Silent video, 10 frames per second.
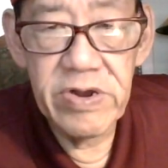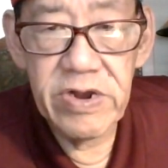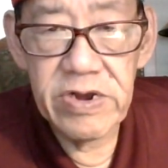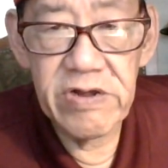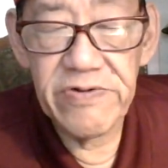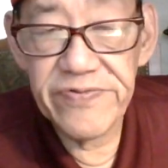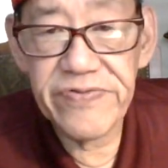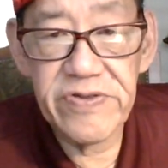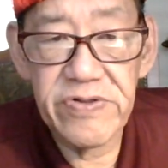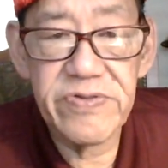you know,
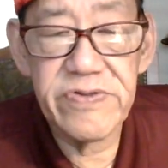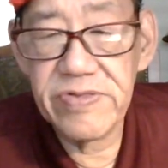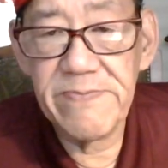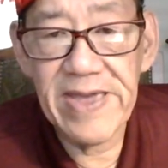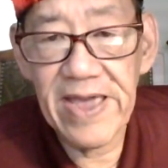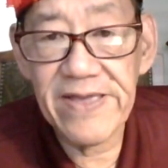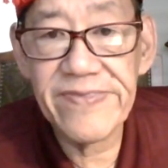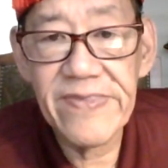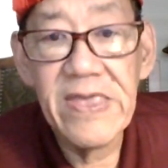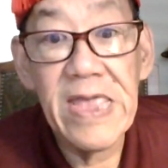skilled to the max,